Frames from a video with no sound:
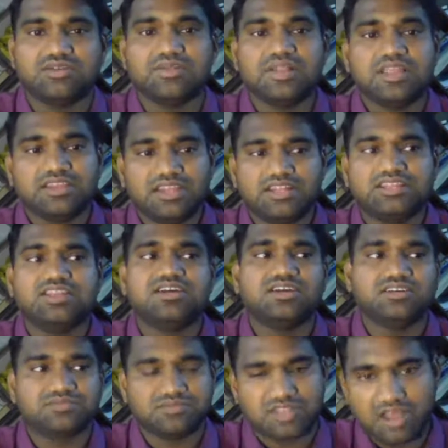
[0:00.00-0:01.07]
get the
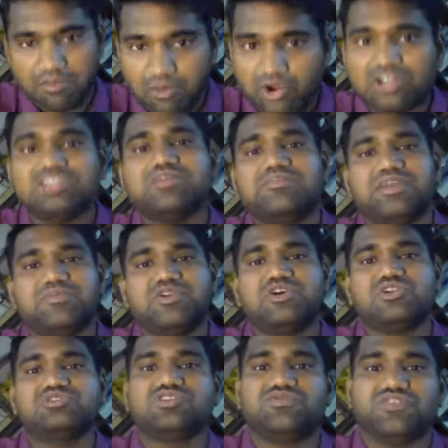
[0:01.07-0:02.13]
abort the baby also,
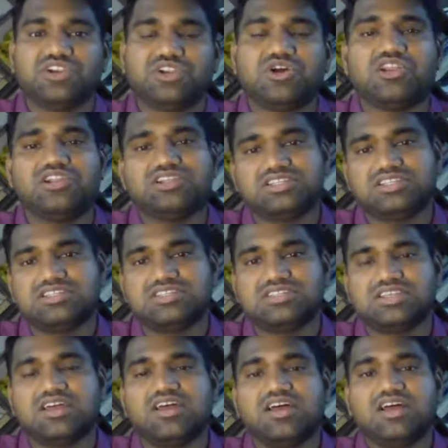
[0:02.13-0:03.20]
if at all it is
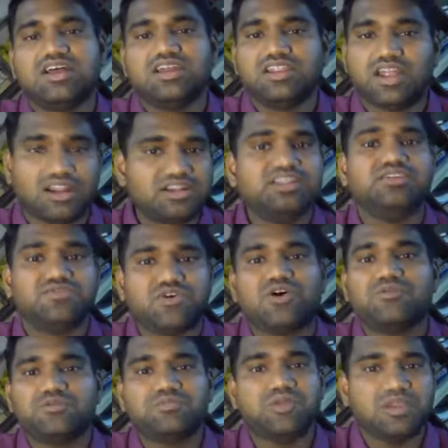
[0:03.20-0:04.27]
a
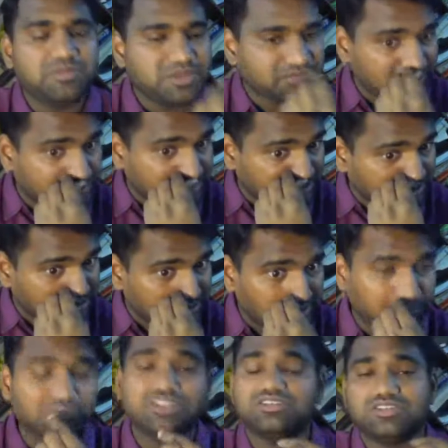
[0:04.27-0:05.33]
deformed baby
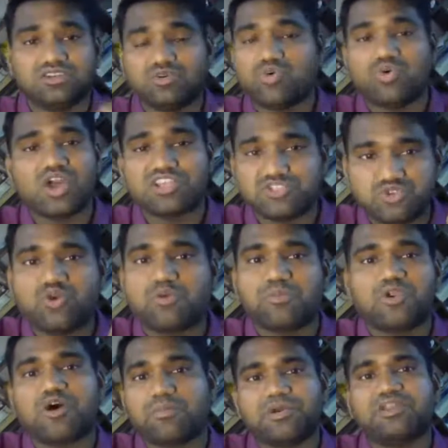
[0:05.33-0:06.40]
with who has no
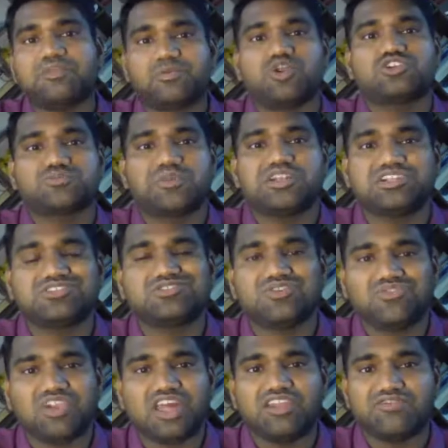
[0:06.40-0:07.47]
proper prospectus of
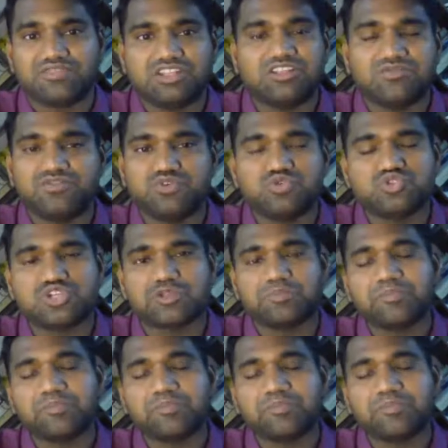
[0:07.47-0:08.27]
life in the future.